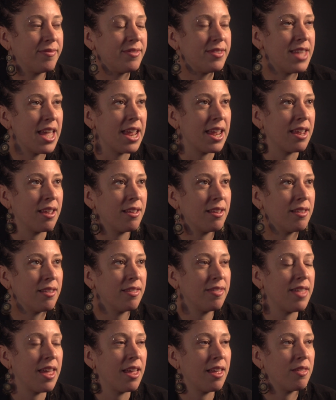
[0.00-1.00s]
The
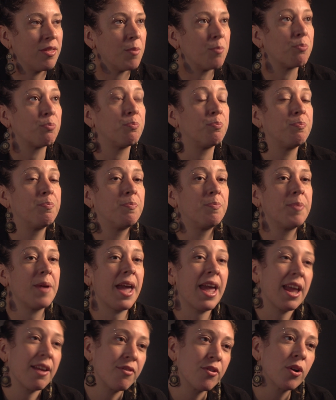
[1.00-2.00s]

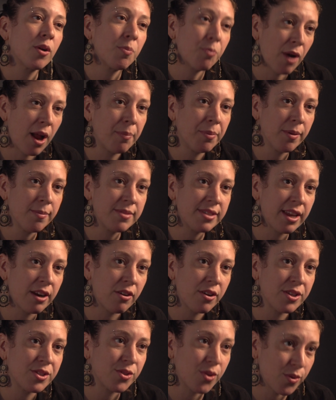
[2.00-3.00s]
behavioral problems that
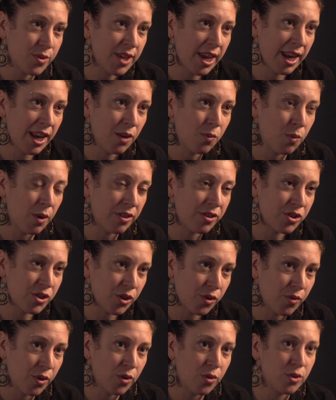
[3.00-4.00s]
are associated with
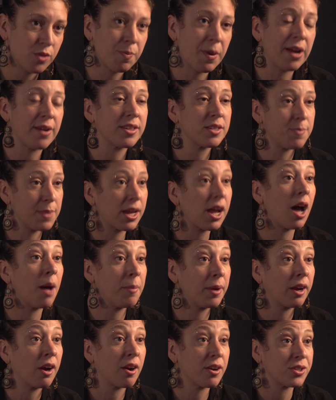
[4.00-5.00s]
children whose parents
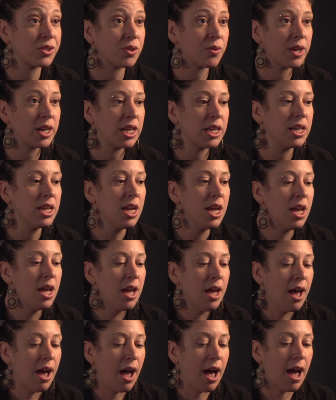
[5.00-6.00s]
become incarcerated,
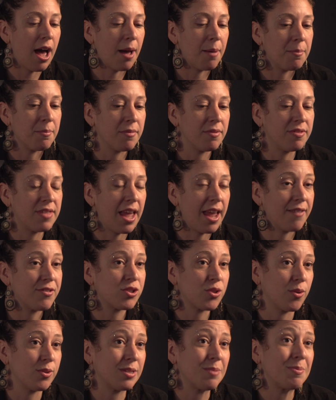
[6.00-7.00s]
they have
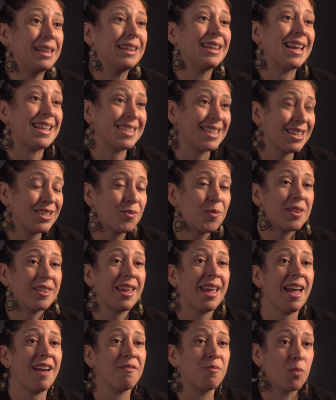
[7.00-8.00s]
shown lessened when
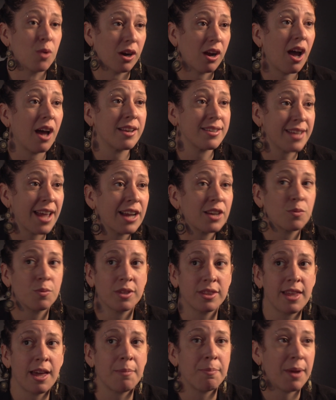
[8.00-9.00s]
they have more contact
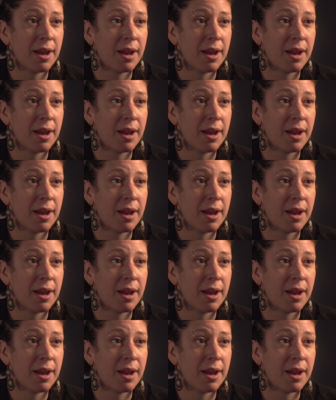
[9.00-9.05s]
with that